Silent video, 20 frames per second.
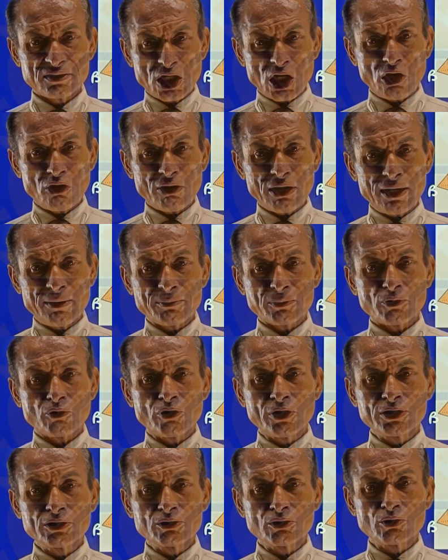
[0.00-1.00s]
Now I
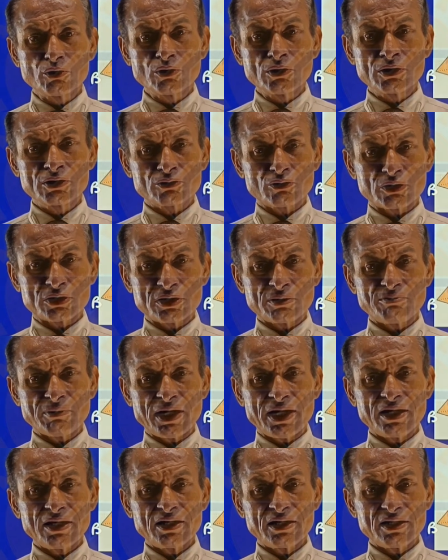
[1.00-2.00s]
am going to do this question
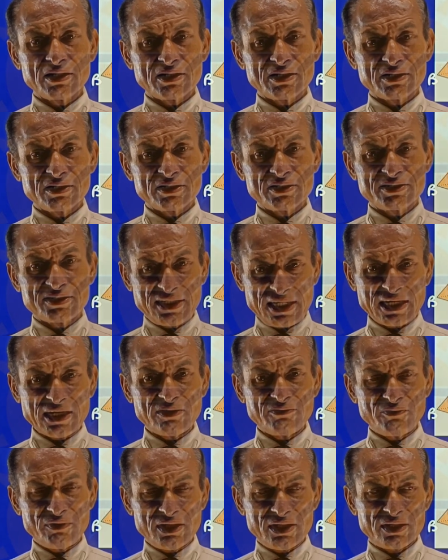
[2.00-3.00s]
by
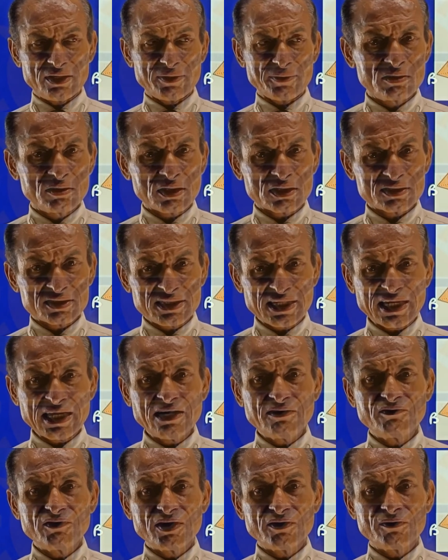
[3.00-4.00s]
second way. The
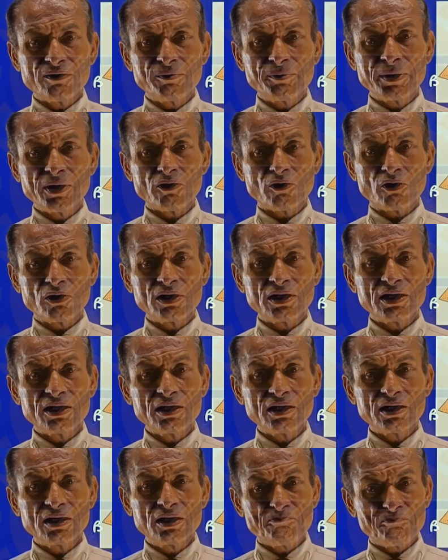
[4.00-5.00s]
second way will be
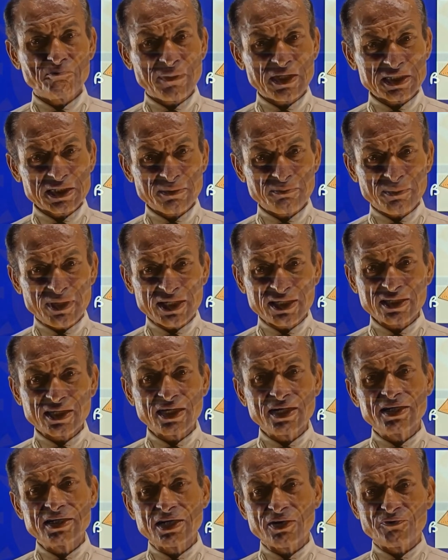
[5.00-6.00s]
only
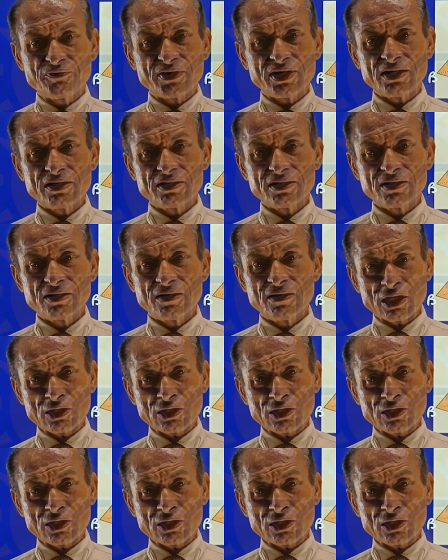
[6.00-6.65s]
mathematically different.